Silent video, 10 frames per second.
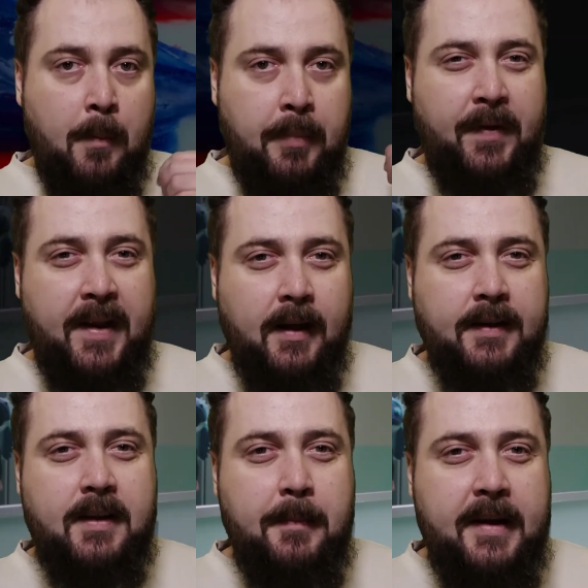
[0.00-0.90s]
But that
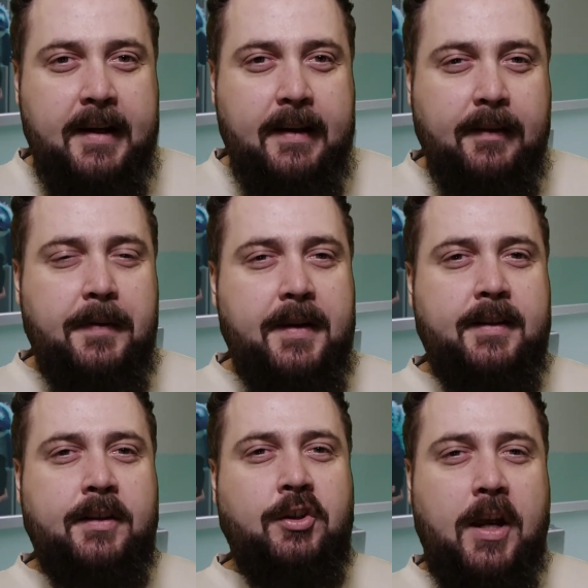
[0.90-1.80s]
doesn't mean that
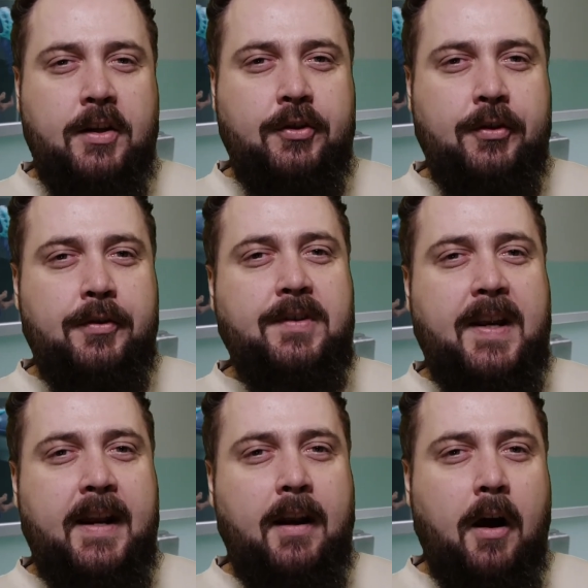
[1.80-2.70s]
these gestures and